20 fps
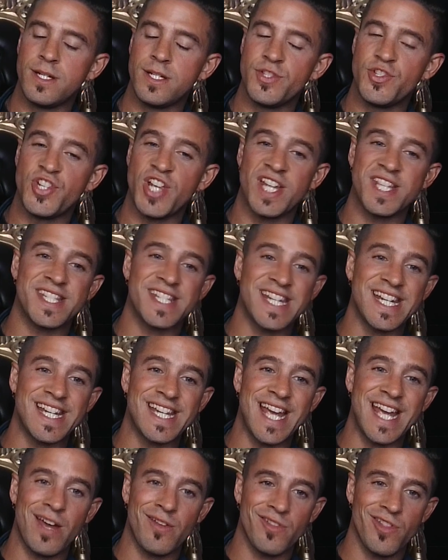Gen Z
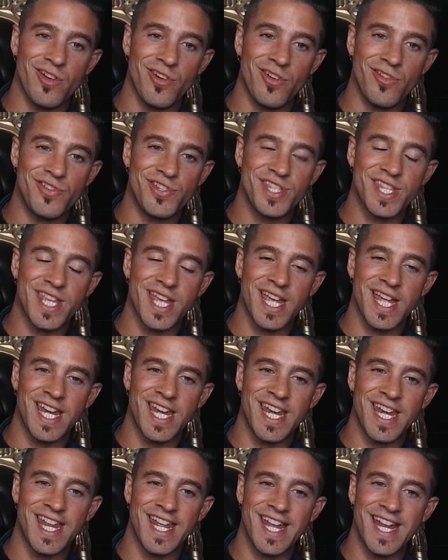downloads
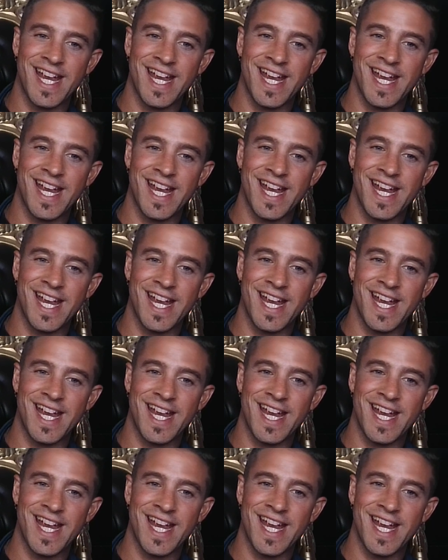than